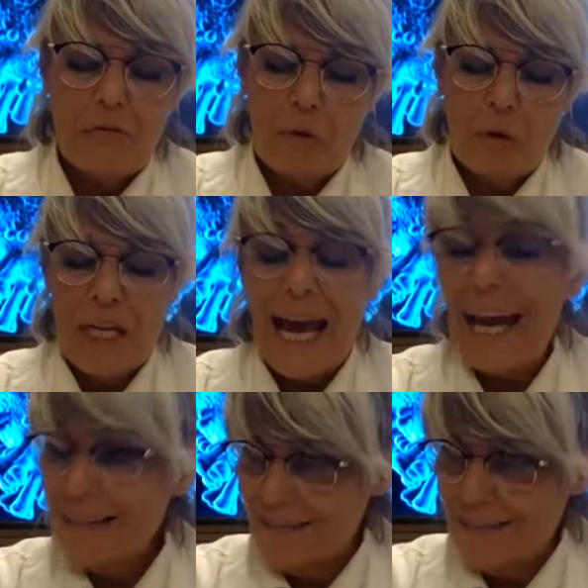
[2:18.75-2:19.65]
for the
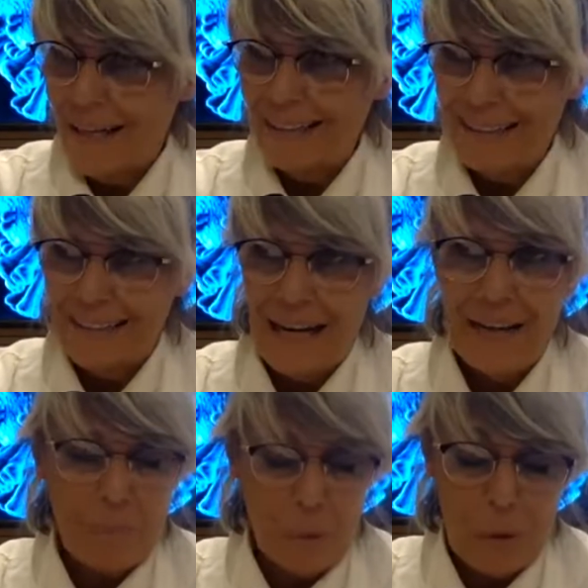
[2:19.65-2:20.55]
excellent
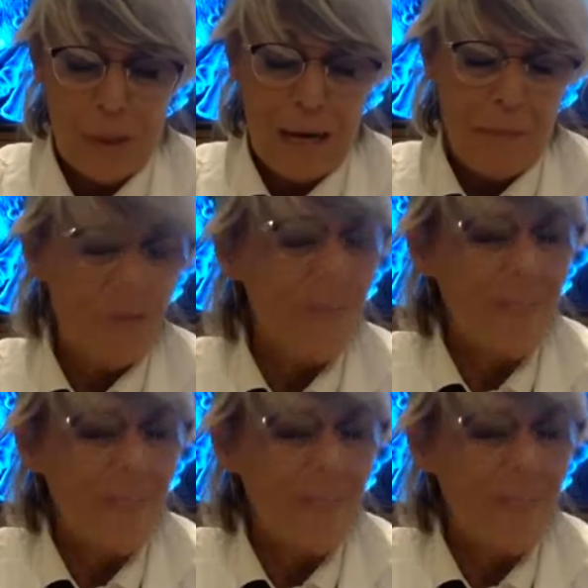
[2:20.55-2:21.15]
program.